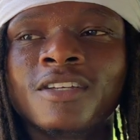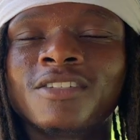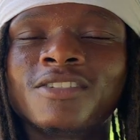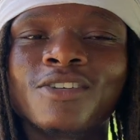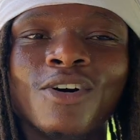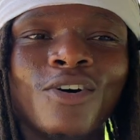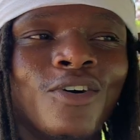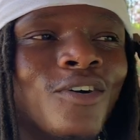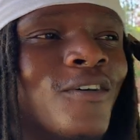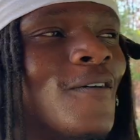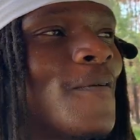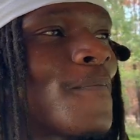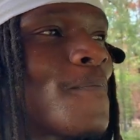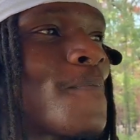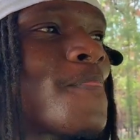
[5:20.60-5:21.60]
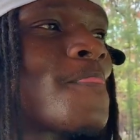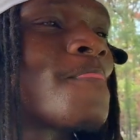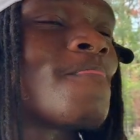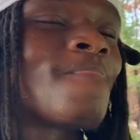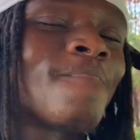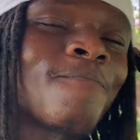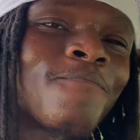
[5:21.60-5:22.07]
So
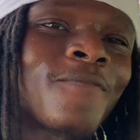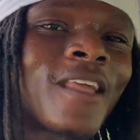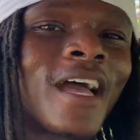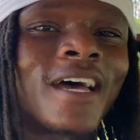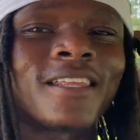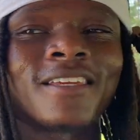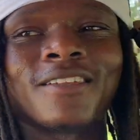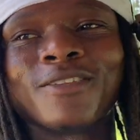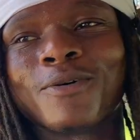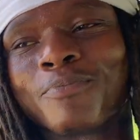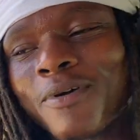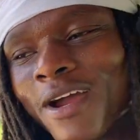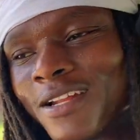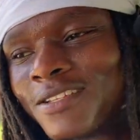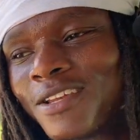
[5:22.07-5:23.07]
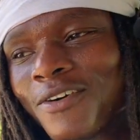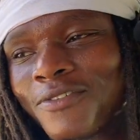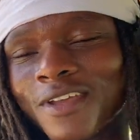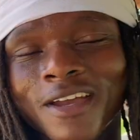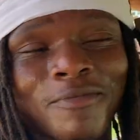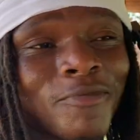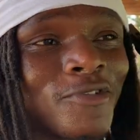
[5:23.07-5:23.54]
I had to get a little practice off
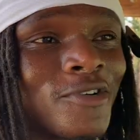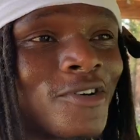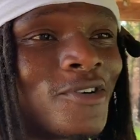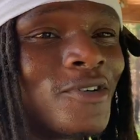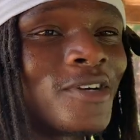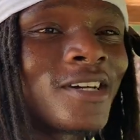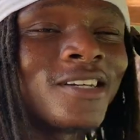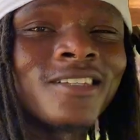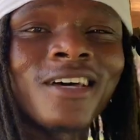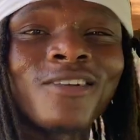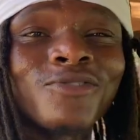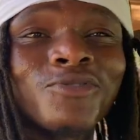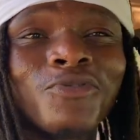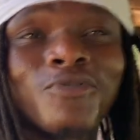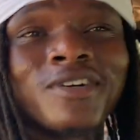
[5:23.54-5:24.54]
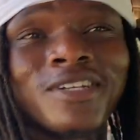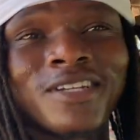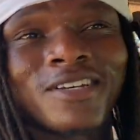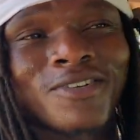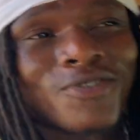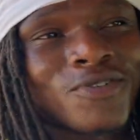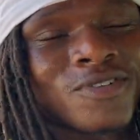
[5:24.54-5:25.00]
camera real quick. I don't know what the
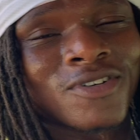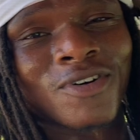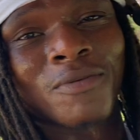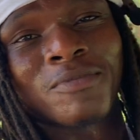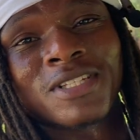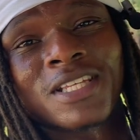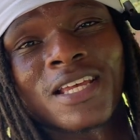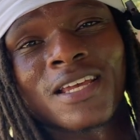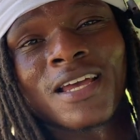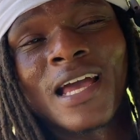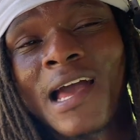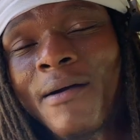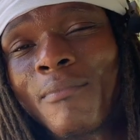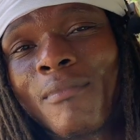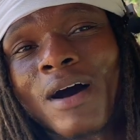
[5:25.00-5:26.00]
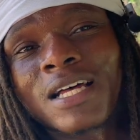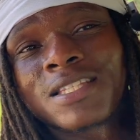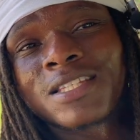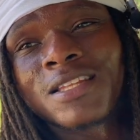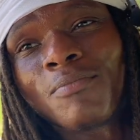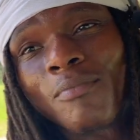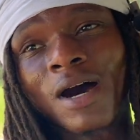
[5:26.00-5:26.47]
hell going on. I'm gonna say my
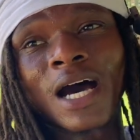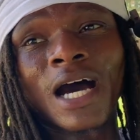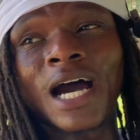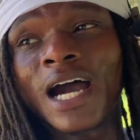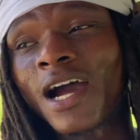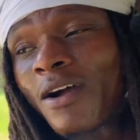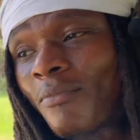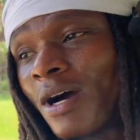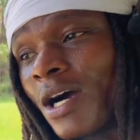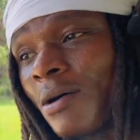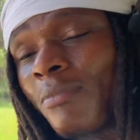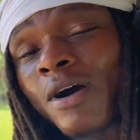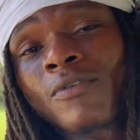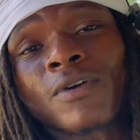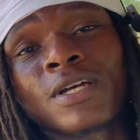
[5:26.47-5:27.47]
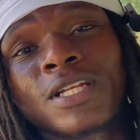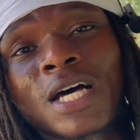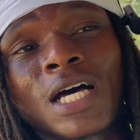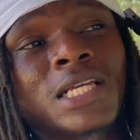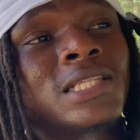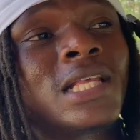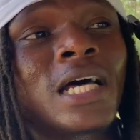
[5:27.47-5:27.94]
my my my red
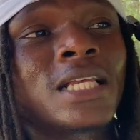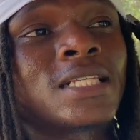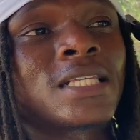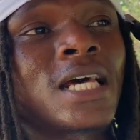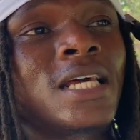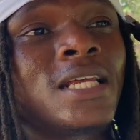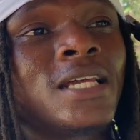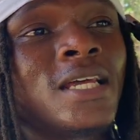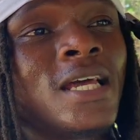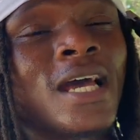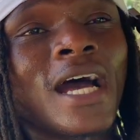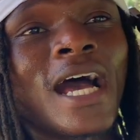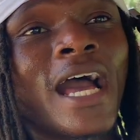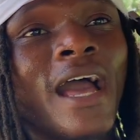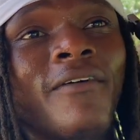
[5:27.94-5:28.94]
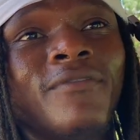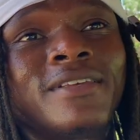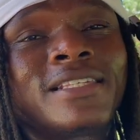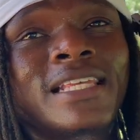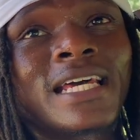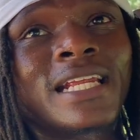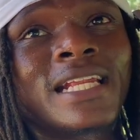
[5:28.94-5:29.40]
dot is not sighted. I haven't
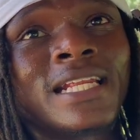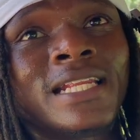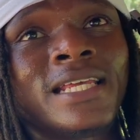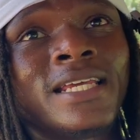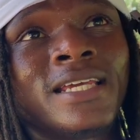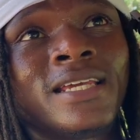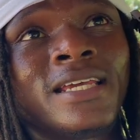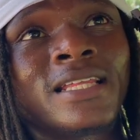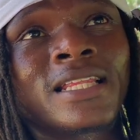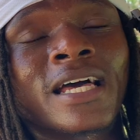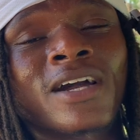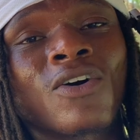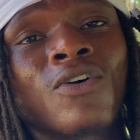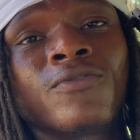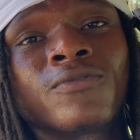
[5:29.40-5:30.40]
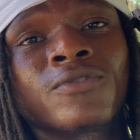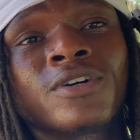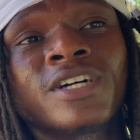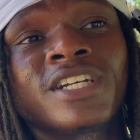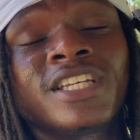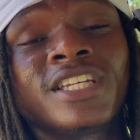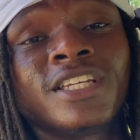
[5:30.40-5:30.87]
sighted it in in like over
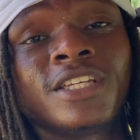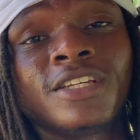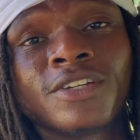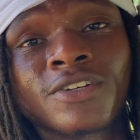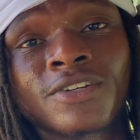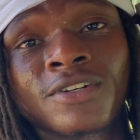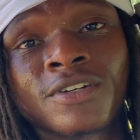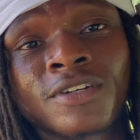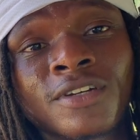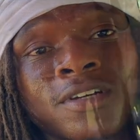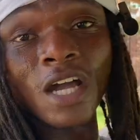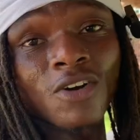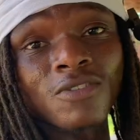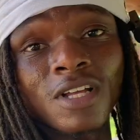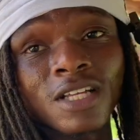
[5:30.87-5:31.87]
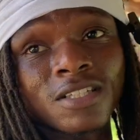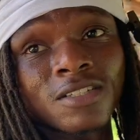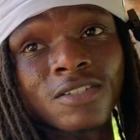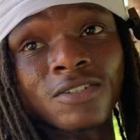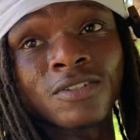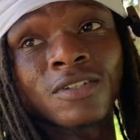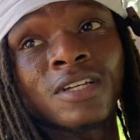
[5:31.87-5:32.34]
a year. I'm not gonna lie to
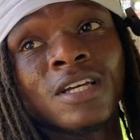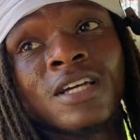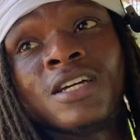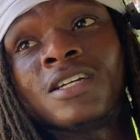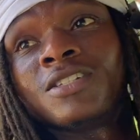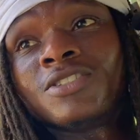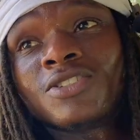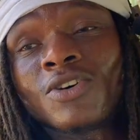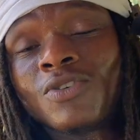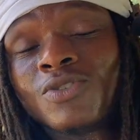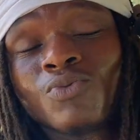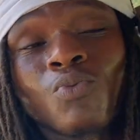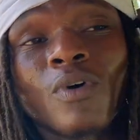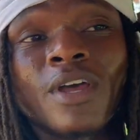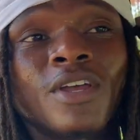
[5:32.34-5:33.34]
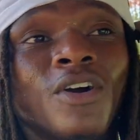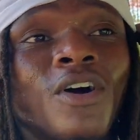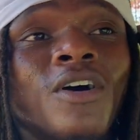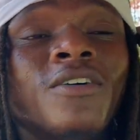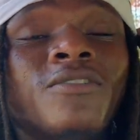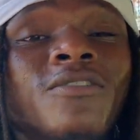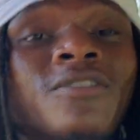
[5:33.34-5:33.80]
you. So it's way
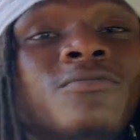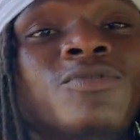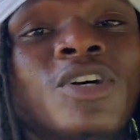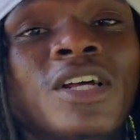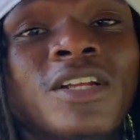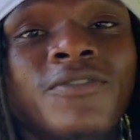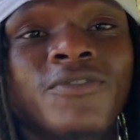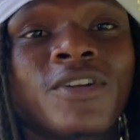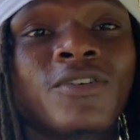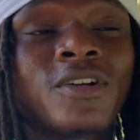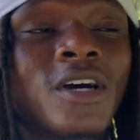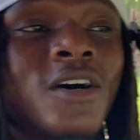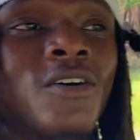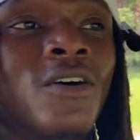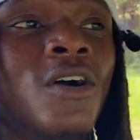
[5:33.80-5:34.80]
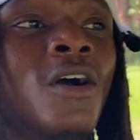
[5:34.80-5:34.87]
off. I'm trying to figure it out,